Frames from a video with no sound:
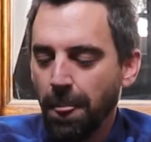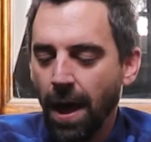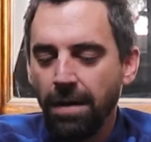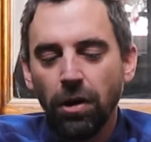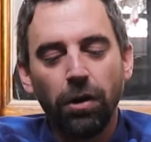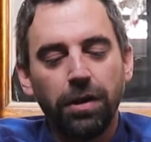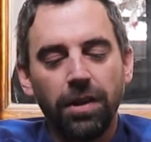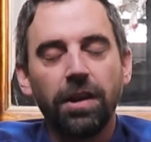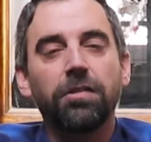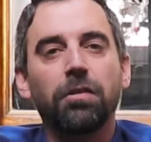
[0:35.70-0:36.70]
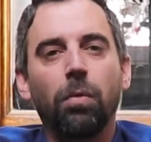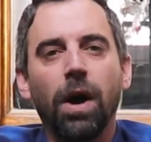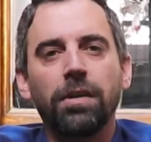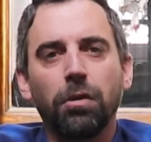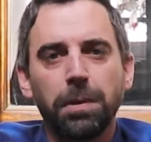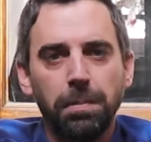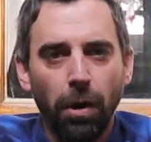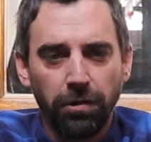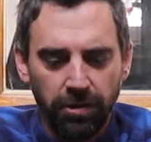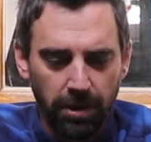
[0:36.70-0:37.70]
have a look at the list of wines I'll be
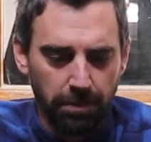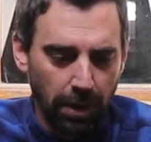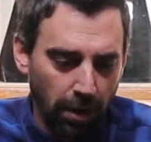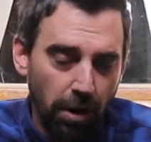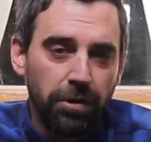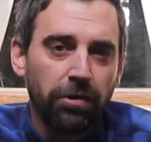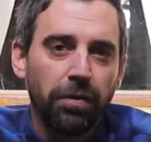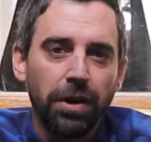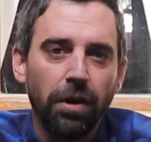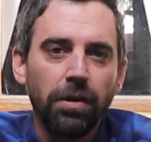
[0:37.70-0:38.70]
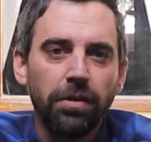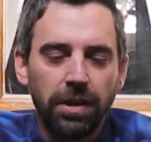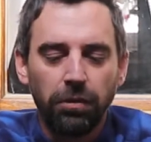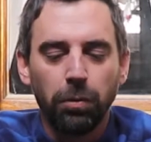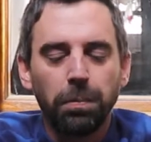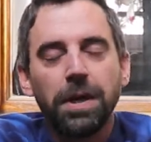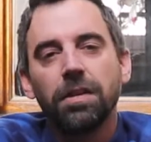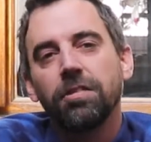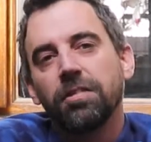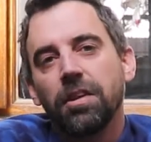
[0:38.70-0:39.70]
posting below this video. These will be the
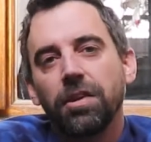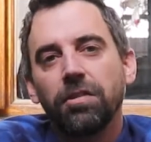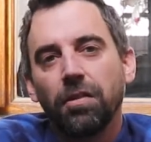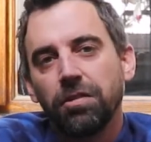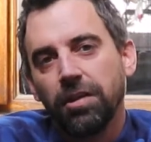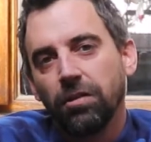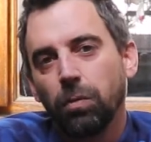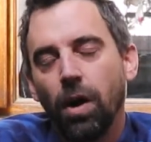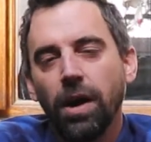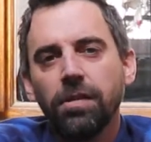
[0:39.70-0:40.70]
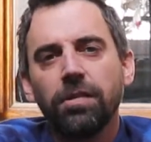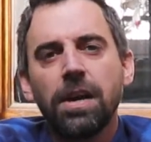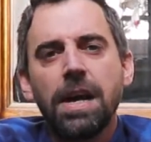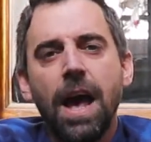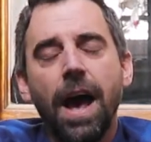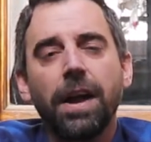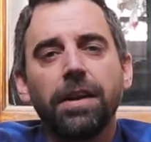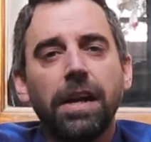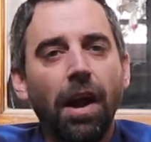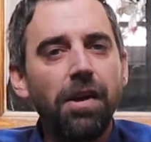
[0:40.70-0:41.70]
series of 6 wines, and
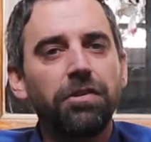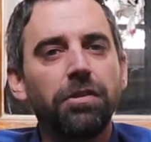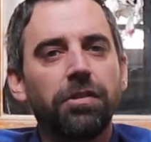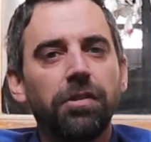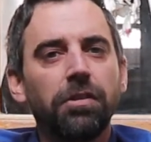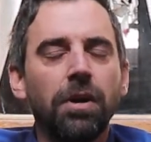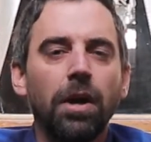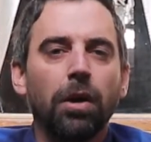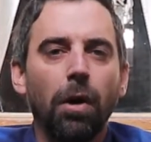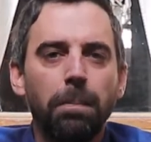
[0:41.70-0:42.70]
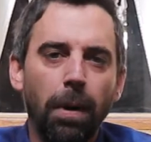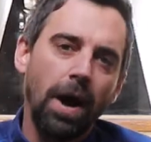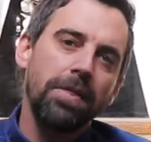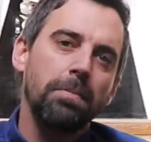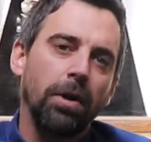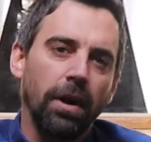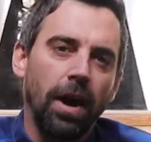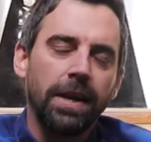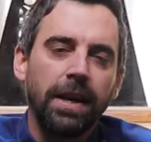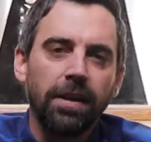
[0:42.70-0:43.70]
encourage you to go and buy them
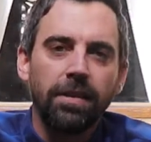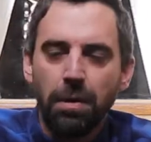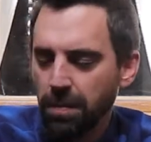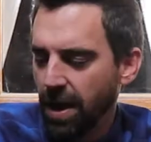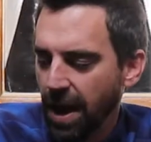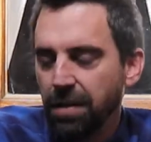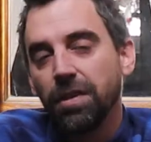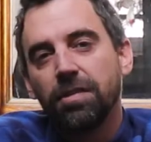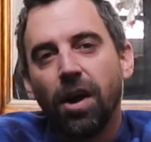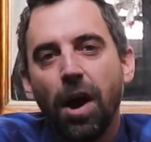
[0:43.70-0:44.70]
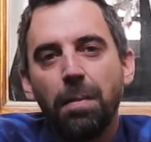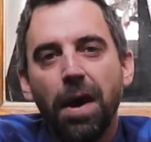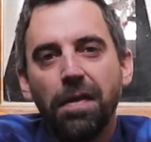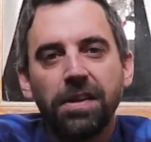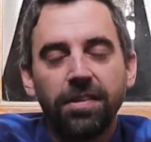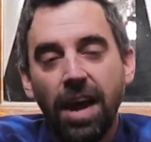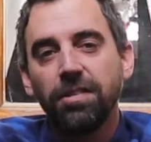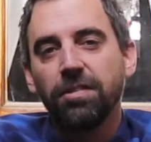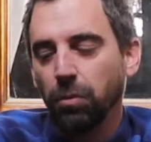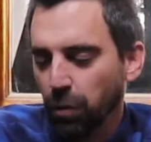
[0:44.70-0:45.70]
online, get them ahead of the time, and then
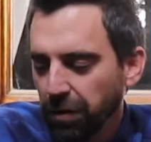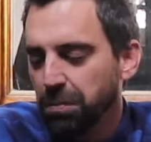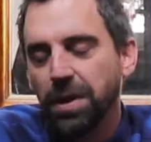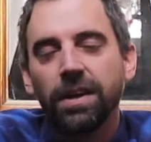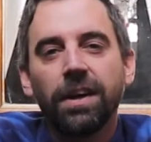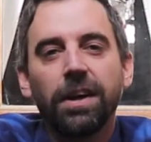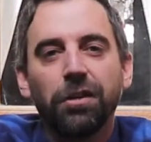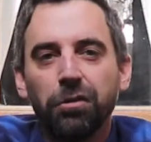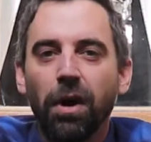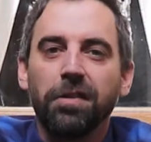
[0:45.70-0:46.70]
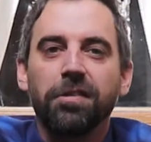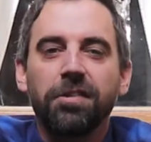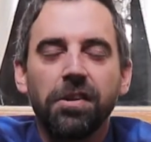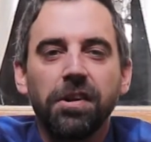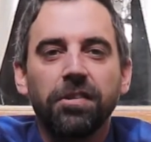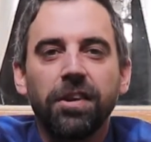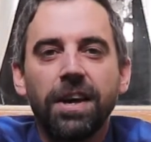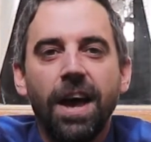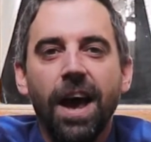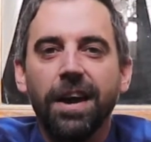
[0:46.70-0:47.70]
taste with me throughout the series,
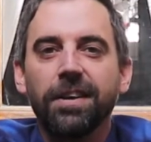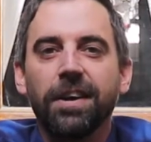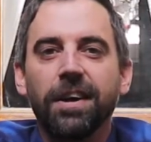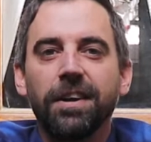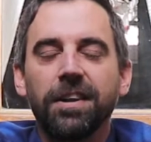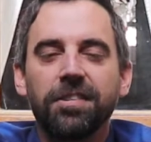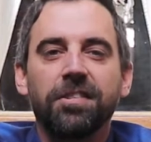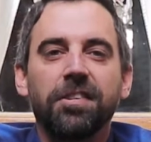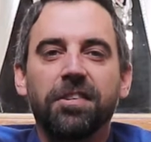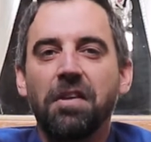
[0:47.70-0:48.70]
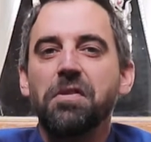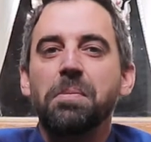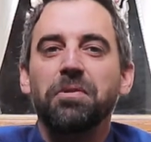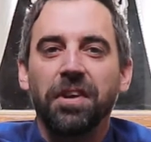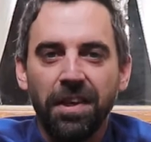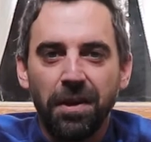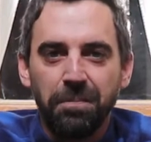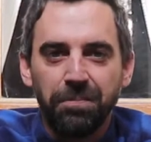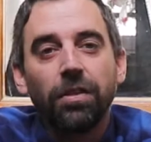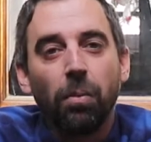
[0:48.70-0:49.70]
and let's discover them together.
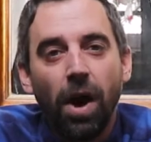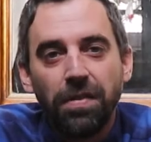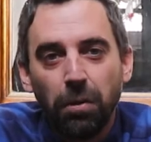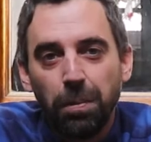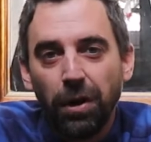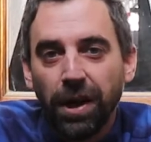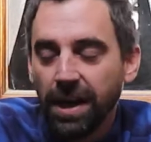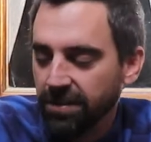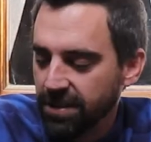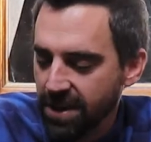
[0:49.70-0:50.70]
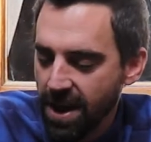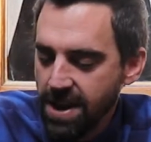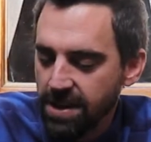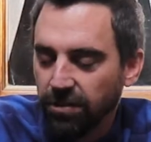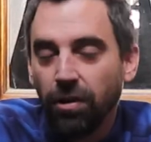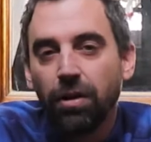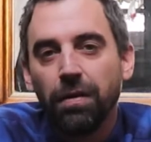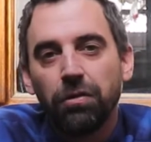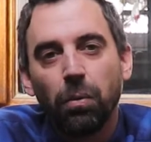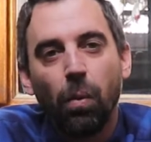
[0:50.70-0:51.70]
The wine that we'll be looking at today is
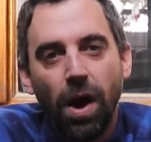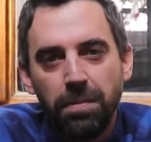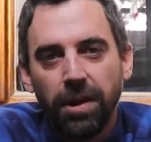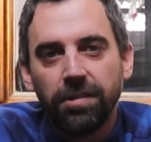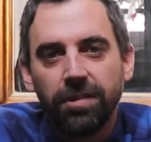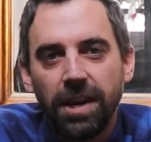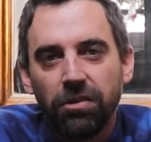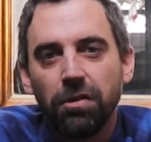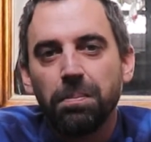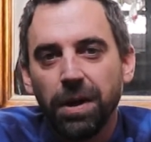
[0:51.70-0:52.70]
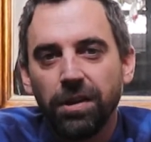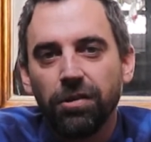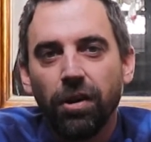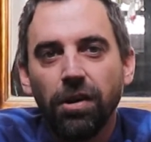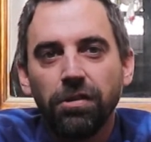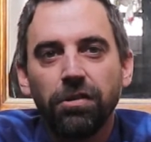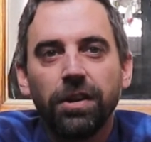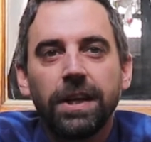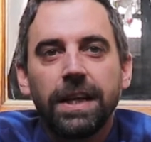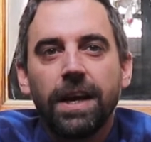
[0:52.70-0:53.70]
Cloof's Winemaker Selection Pinotage.
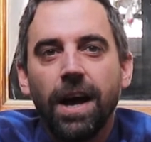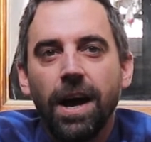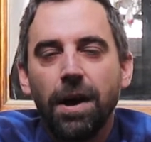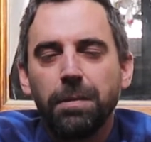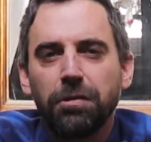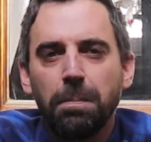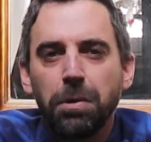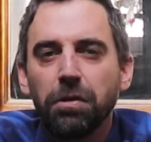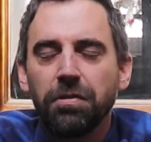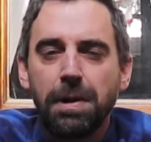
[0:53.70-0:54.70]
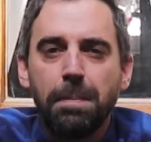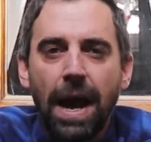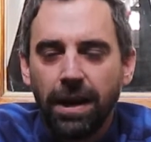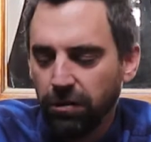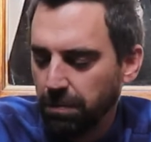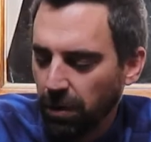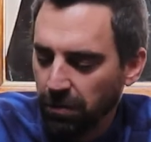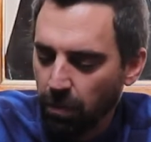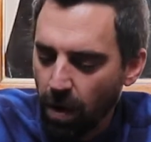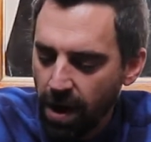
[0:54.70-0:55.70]
It's a beautifully packaged bottle
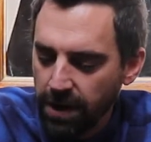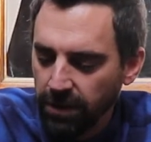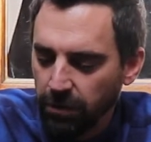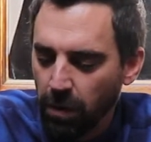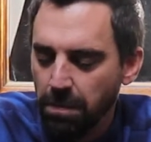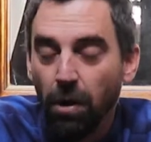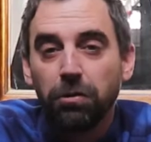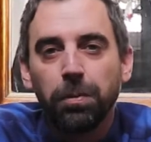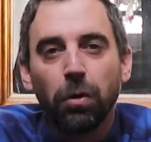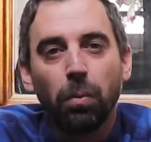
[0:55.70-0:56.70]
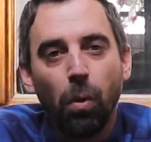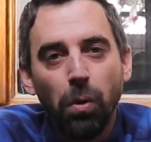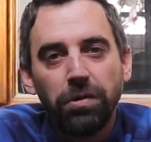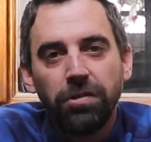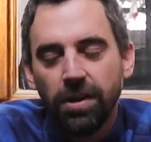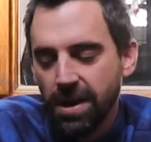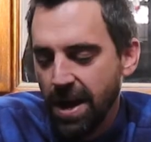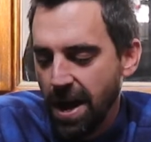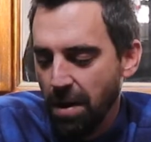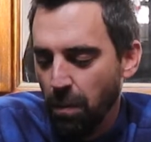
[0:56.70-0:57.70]
of wine. It's won multiple awards,
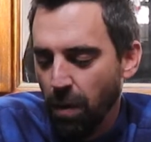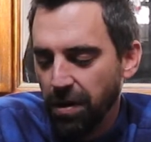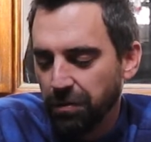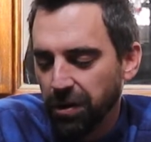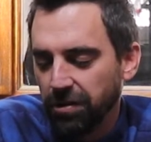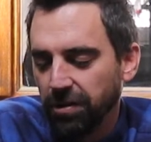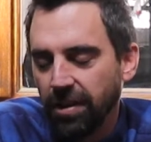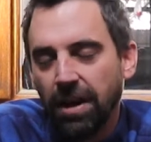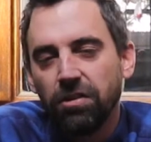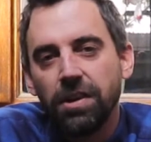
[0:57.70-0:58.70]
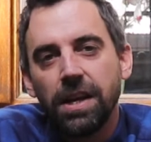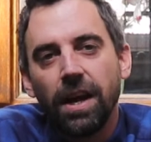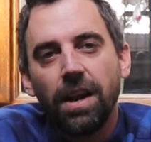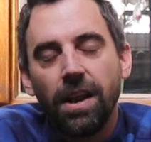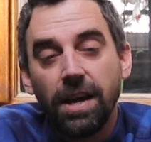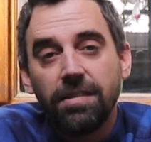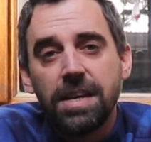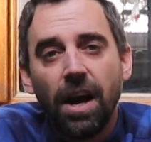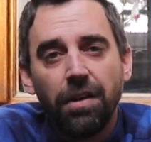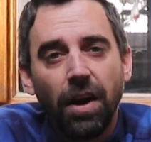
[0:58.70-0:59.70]
one of which is actually a
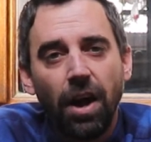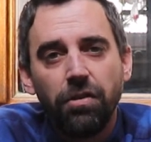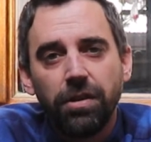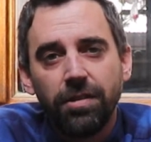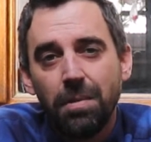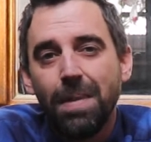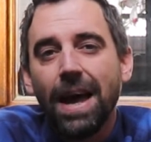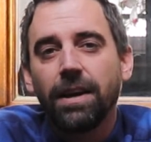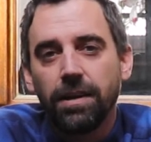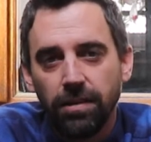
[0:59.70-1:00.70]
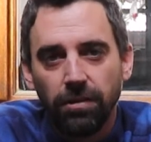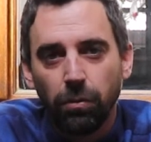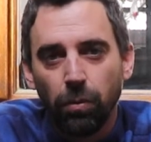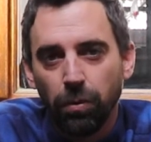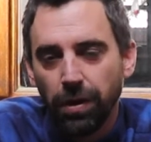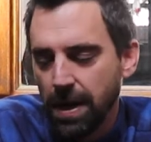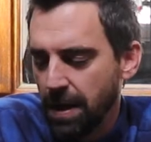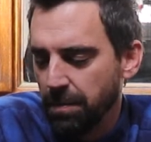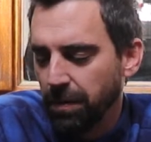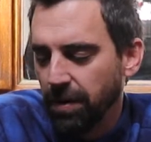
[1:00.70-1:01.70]
90 out of 100 Tim Atkins Award.
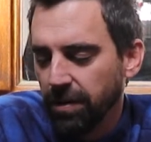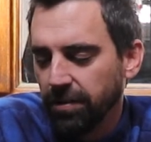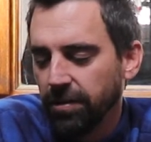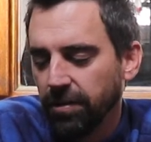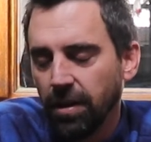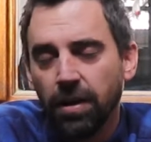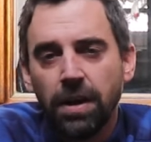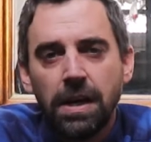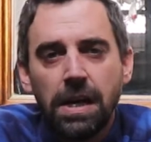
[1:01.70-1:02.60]
This is a